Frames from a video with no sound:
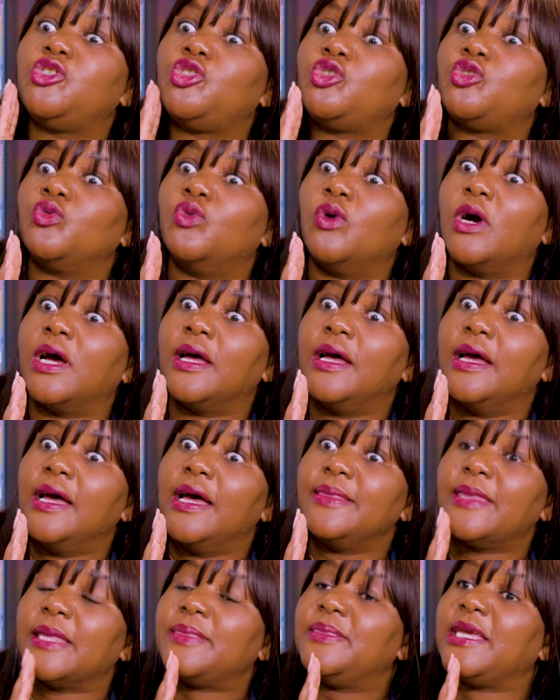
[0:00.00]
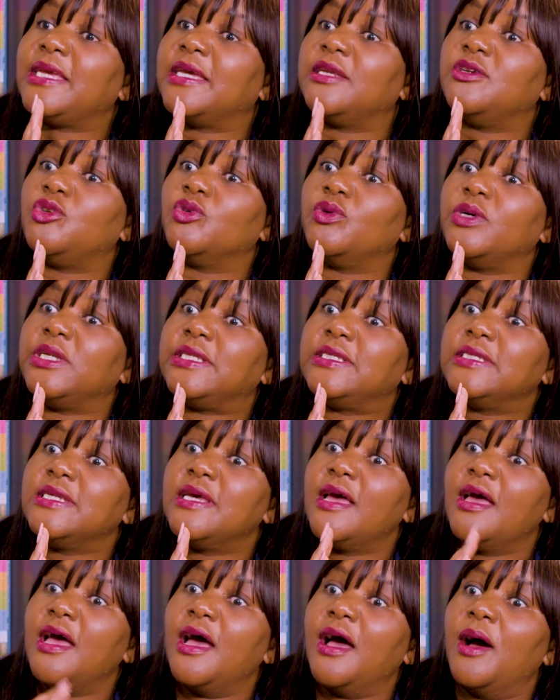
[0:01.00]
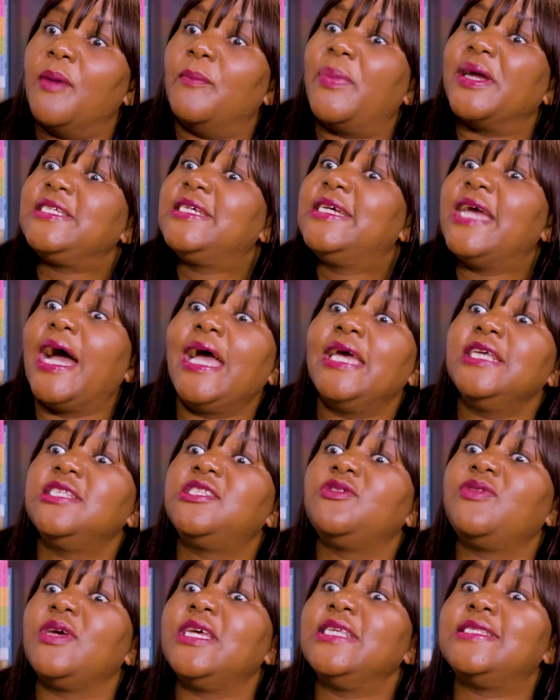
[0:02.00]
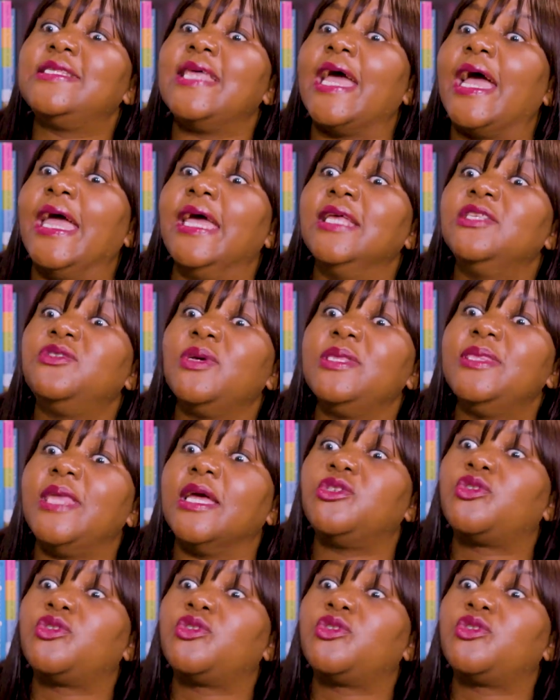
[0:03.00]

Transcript: sure that they can do it. But guys raise their hands when they're